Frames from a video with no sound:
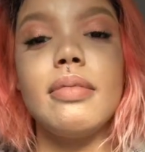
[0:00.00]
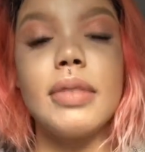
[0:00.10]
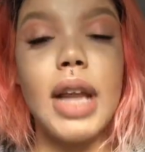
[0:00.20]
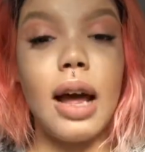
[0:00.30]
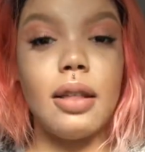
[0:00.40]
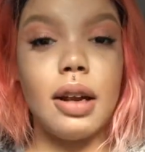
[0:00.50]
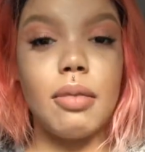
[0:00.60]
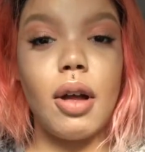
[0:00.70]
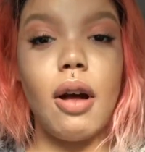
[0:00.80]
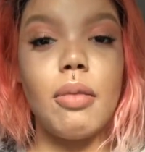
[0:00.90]
Now that
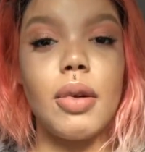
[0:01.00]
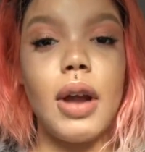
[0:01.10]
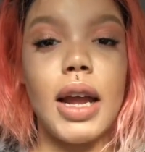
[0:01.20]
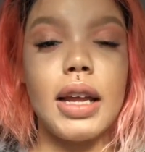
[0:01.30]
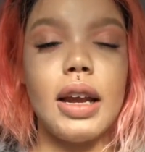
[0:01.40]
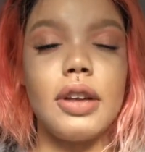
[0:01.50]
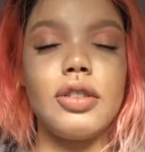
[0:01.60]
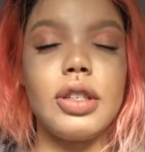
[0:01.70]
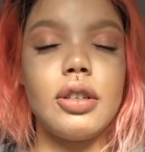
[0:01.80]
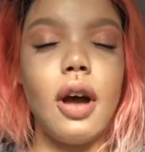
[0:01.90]
I'm calmer, I can
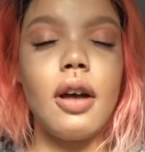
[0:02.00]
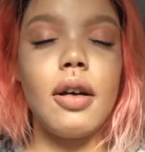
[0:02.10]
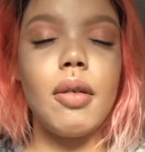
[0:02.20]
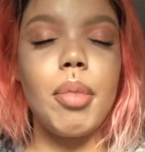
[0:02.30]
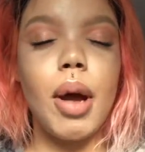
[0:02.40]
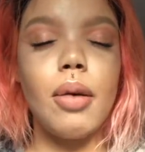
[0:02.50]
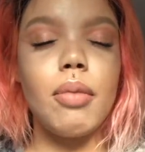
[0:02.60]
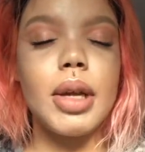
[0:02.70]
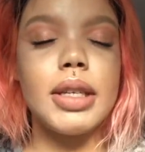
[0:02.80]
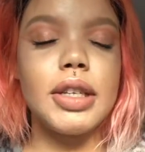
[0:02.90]
actually talk about
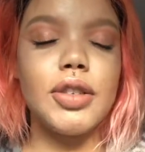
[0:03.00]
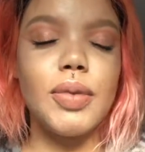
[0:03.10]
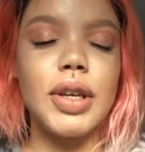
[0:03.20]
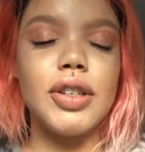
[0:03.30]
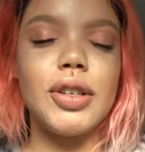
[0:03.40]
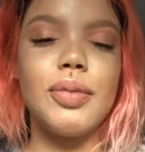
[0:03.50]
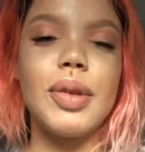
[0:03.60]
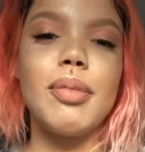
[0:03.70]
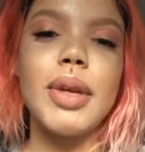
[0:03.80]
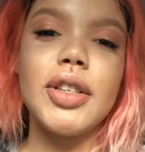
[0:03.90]
my situation
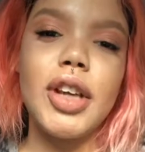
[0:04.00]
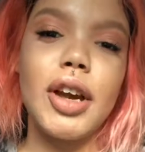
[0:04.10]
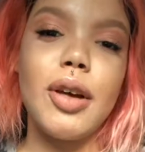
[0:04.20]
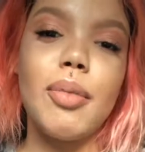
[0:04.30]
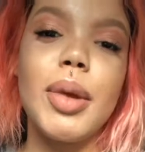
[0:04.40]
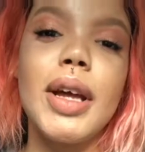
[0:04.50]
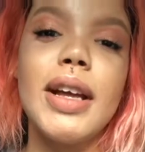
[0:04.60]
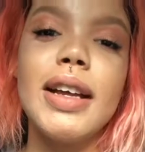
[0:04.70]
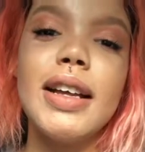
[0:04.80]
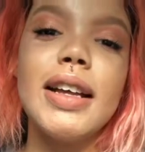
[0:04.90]
with my checkup
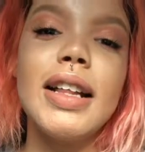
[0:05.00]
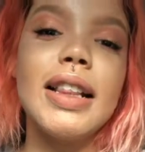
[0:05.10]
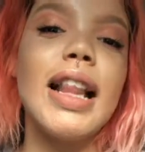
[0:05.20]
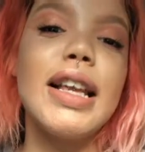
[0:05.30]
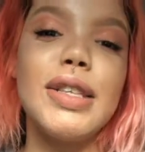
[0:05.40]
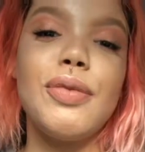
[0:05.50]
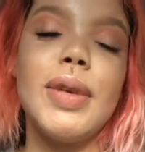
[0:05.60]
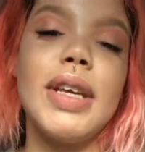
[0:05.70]
last